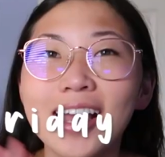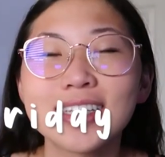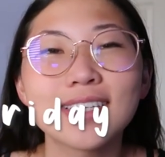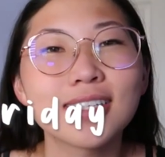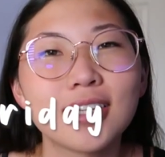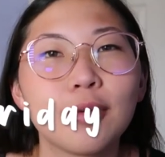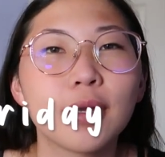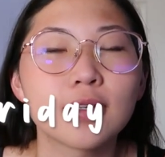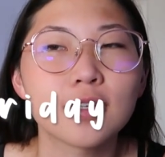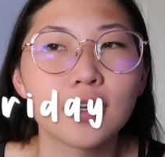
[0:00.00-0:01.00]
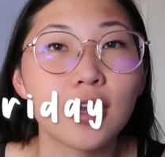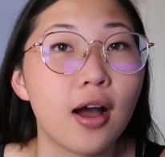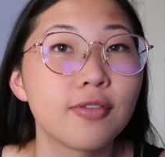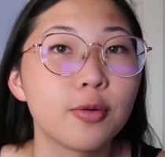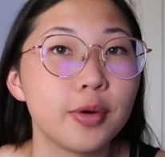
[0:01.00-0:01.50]
guys, today we are starting
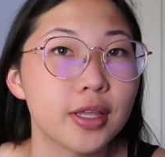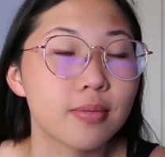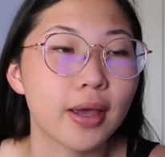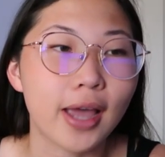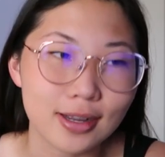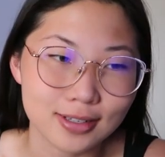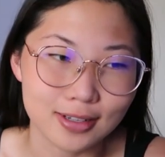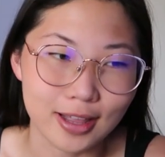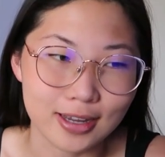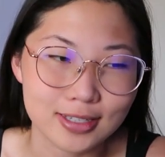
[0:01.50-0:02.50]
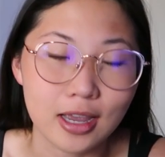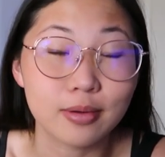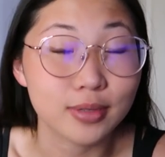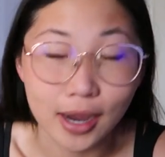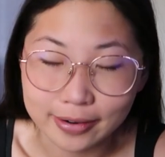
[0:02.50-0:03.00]
off with my acting class. I
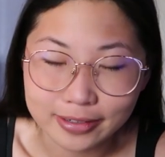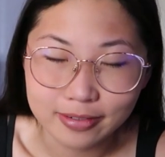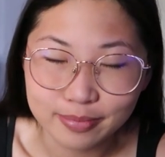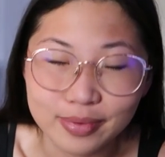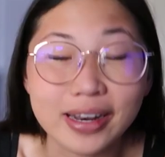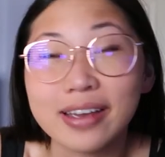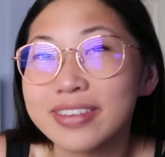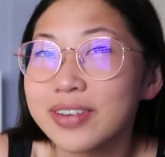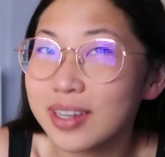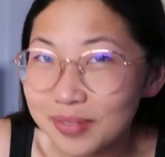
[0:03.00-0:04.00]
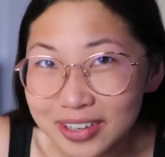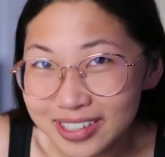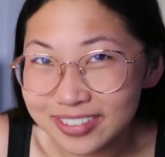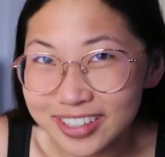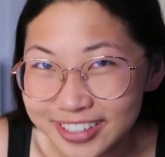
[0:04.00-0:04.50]
am tired, but I have to wake up
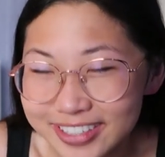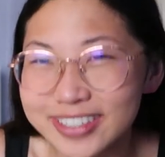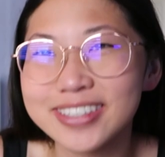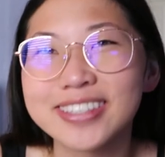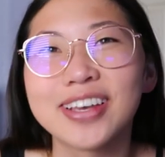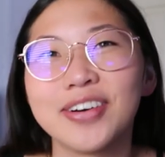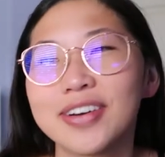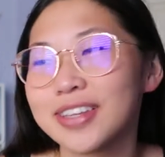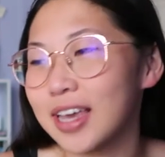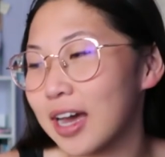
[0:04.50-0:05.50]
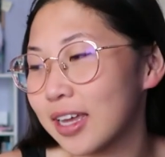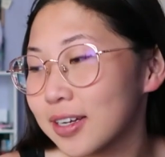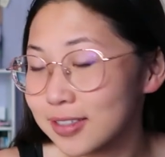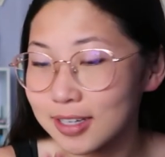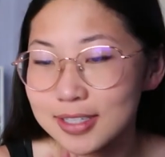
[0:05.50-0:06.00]
early for this. So yeah, and
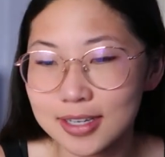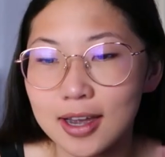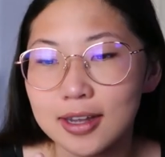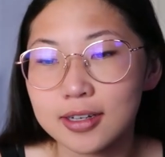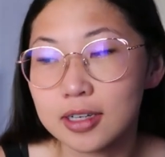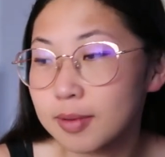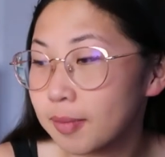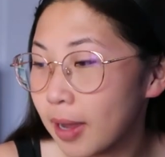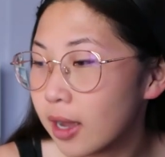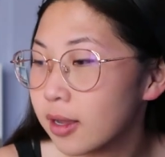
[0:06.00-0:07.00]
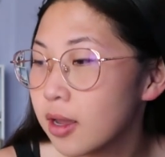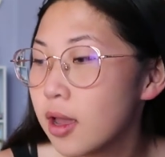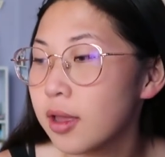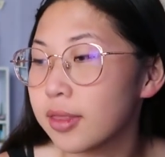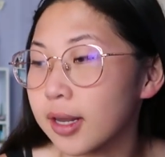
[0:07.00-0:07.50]
I just got an email back
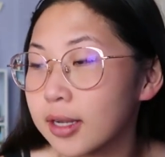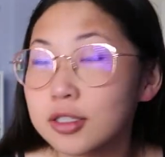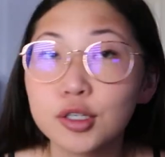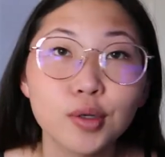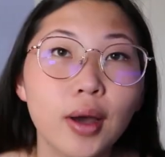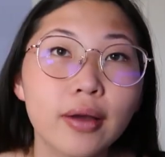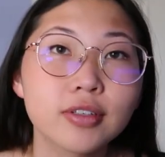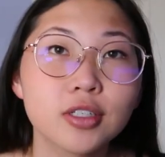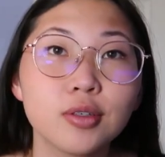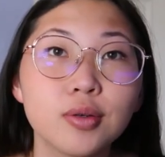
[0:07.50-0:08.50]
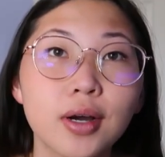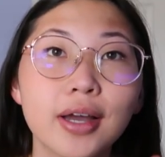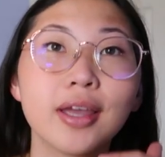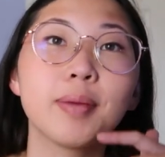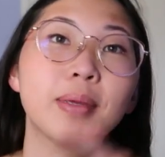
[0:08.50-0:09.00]
that I do have to do
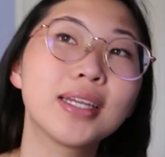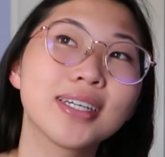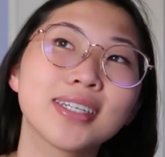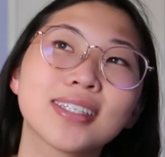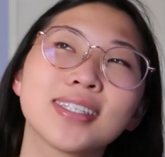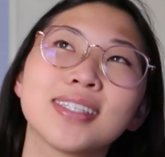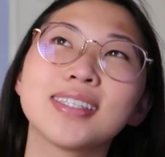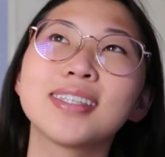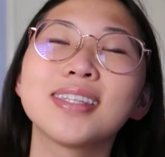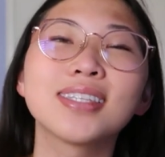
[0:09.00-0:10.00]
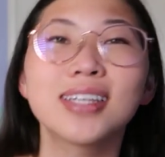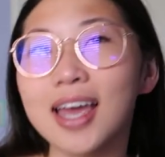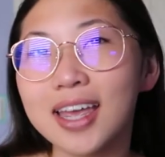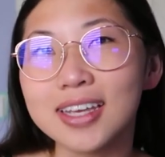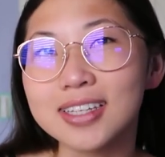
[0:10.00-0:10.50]
a meeting
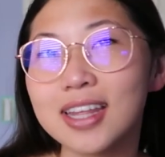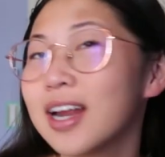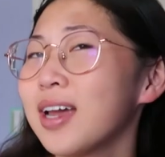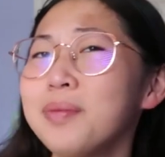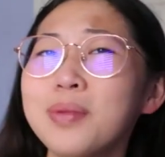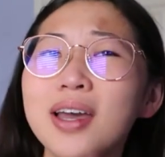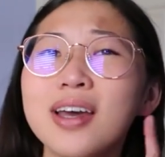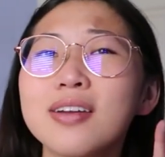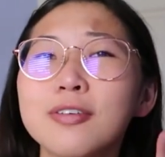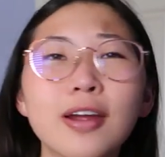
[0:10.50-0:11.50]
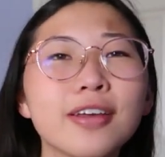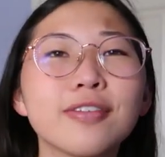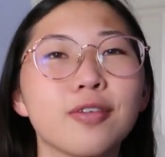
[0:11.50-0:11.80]
tonight that I'm not ready